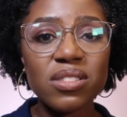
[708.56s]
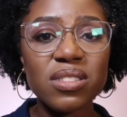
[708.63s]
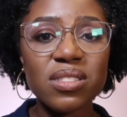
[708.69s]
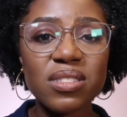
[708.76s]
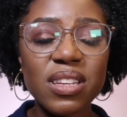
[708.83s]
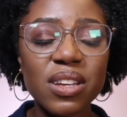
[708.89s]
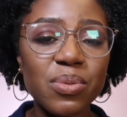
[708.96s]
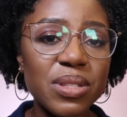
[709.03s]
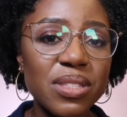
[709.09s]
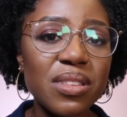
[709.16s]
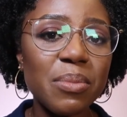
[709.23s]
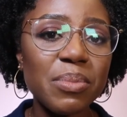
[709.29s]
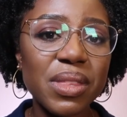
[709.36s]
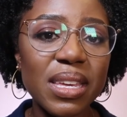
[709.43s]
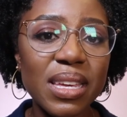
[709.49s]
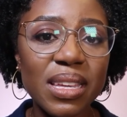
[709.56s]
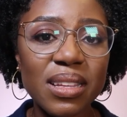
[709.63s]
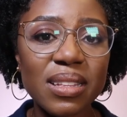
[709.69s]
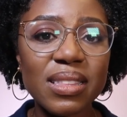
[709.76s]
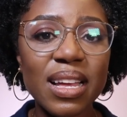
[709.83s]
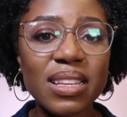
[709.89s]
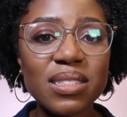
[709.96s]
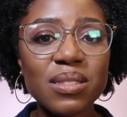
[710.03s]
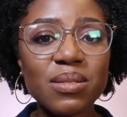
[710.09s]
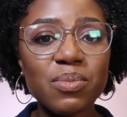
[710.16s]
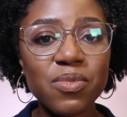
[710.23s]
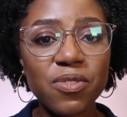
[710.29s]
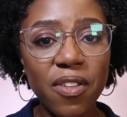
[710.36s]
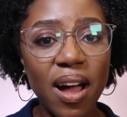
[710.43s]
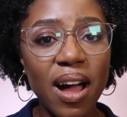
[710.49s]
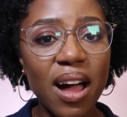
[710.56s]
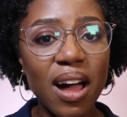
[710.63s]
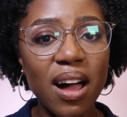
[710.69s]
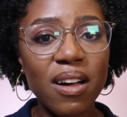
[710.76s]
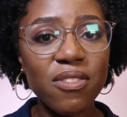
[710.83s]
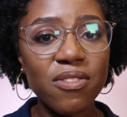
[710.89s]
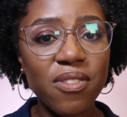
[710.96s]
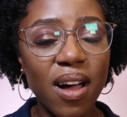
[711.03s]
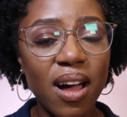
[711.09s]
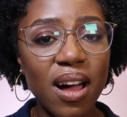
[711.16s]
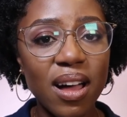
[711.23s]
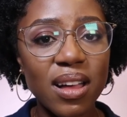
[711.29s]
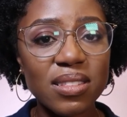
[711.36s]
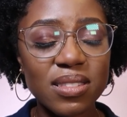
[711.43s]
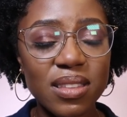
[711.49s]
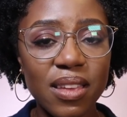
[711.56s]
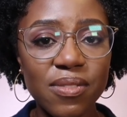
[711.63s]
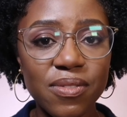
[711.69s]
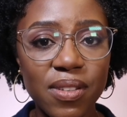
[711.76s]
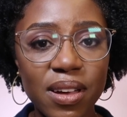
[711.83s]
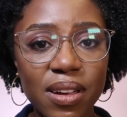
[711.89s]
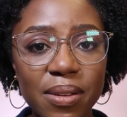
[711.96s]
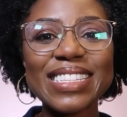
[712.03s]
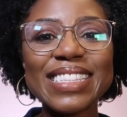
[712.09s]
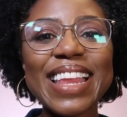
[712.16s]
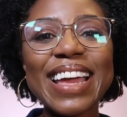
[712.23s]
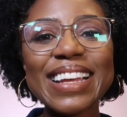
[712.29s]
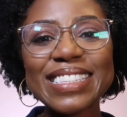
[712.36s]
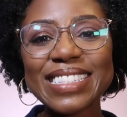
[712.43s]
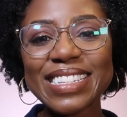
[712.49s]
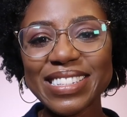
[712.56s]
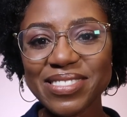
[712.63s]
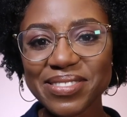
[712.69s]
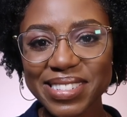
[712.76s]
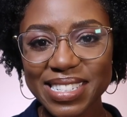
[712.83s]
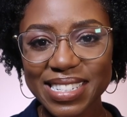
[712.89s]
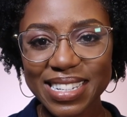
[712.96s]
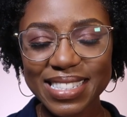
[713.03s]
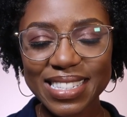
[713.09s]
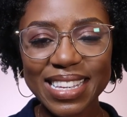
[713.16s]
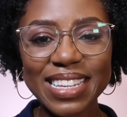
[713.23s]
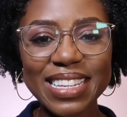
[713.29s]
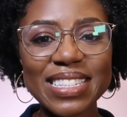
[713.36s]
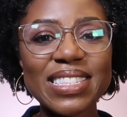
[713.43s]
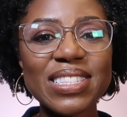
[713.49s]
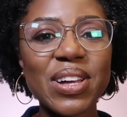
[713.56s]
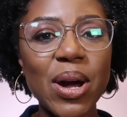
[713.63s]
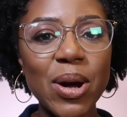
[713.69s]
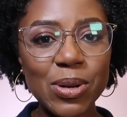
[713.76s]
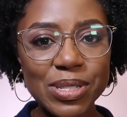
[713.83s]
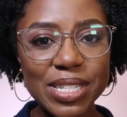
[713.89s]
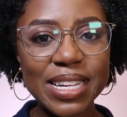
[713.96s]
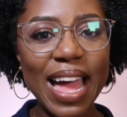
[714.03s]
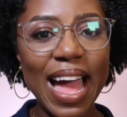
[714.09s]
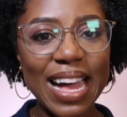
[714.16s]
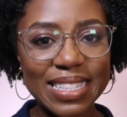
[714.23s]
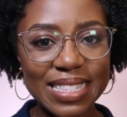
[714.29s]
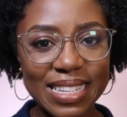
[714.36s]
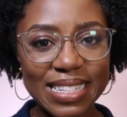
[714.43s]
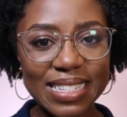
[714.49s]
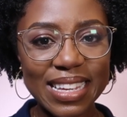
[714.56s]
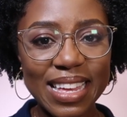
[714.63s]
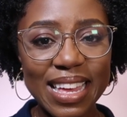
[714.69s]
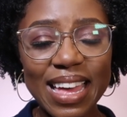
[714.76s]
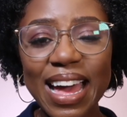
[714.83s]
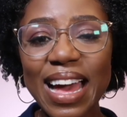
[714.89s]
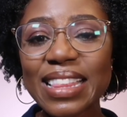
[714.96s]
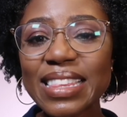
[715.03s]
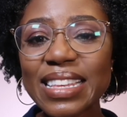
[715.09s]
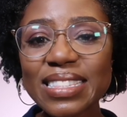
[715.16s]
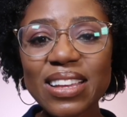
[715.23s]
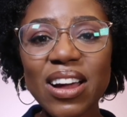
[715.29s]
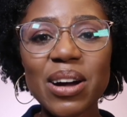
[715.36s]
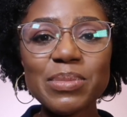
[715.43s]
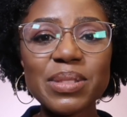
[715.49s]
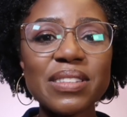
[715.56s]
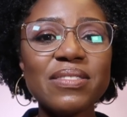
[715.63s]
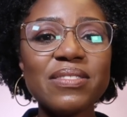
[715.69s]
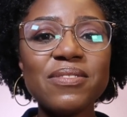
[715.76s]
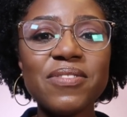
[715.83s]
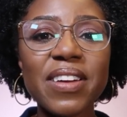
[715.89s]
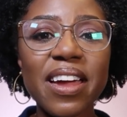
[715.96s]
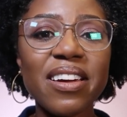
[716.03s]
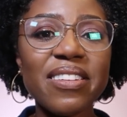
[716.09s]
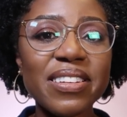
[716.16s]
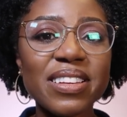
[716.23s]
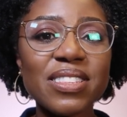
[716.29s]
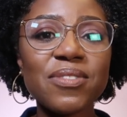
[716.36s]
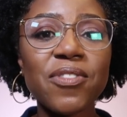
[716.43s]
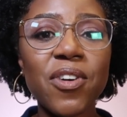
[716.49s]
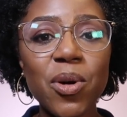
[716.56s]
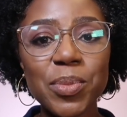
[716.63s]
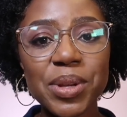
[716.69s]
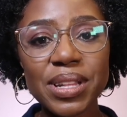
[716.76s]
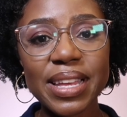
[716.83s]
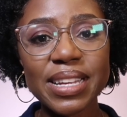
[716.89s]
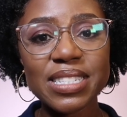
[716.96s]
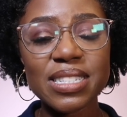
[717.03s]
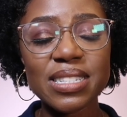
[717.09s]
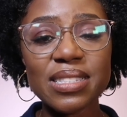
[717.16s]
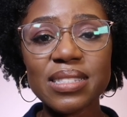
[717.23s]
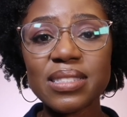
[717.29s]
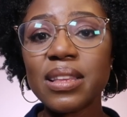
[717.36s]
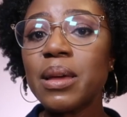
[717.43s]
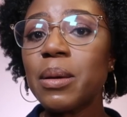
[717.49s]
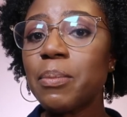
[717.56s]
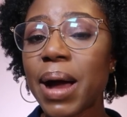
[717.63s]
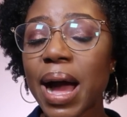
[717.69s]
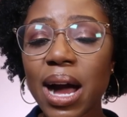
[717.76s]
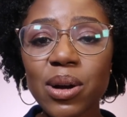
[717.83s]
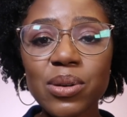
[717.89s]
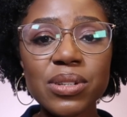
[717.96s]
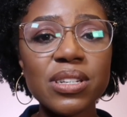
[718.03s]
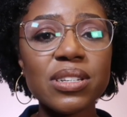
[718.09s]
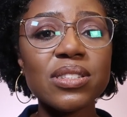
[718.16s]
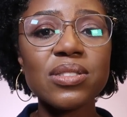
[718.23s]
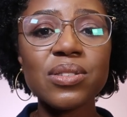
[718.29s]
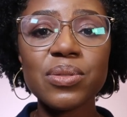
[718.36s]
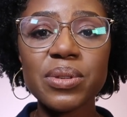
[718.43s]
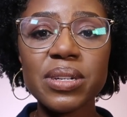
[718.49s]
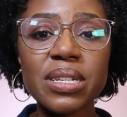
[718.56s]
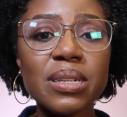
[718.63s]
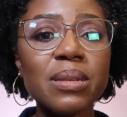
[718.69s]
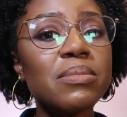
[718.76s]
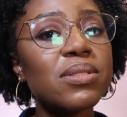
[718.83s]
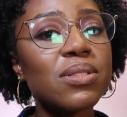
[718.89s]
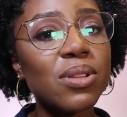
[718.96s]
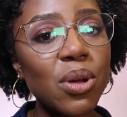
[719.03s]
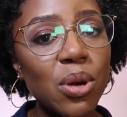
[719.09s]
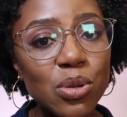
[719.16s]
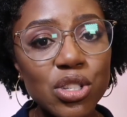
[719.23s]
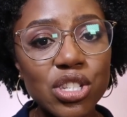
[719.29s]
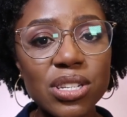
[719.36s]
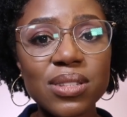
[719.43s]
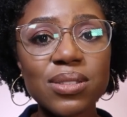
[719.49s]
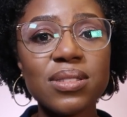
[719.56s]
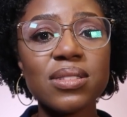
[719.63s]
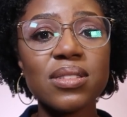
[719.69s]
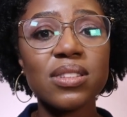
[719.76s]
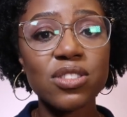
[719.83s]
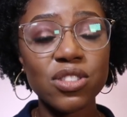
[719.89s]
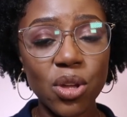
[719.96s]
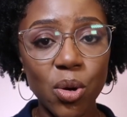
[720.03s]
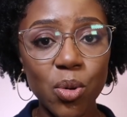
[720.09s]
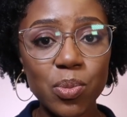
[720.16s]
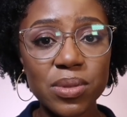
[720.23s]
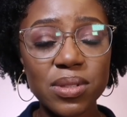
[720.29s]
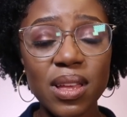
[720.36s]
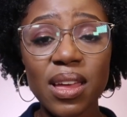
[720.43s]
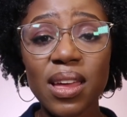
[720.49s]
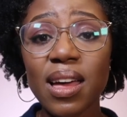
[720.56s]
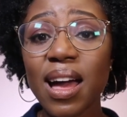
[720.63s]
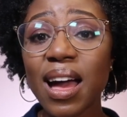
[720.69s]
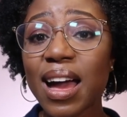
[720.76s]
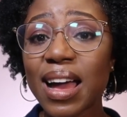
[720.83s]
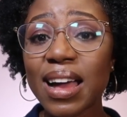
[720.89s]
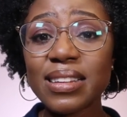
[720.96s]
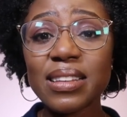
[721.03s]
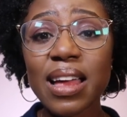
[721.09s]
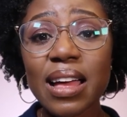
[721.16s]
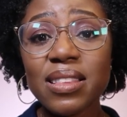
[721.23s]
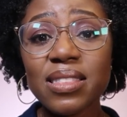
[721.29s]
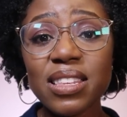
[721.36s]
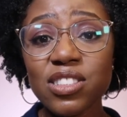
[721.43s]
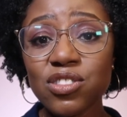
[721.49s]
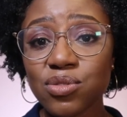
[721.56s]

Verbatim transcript: to stick with something that's far, far safer. The next ingredient is kojic acid, and this comes in various formulations, powders, creams, lotions, soaps and the